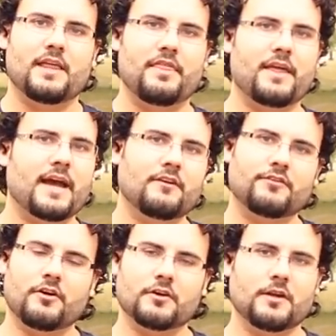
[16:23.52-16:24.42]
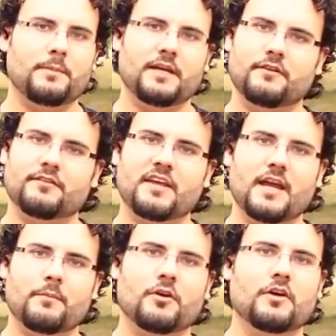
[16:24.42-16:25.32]
that is all going to be in this
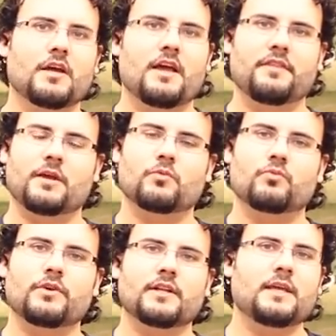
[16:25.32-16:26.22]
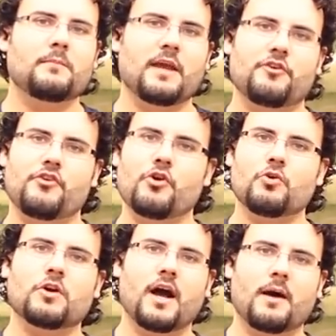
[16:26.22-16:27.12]
camera. They really made no
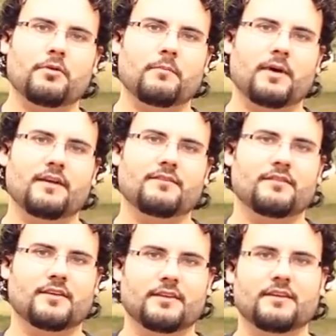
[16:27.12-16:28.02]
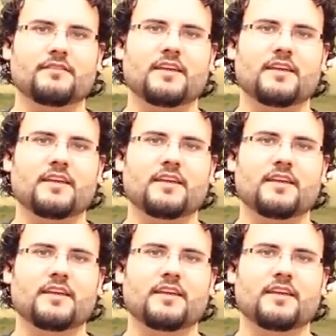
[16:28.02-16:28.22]
compromises on this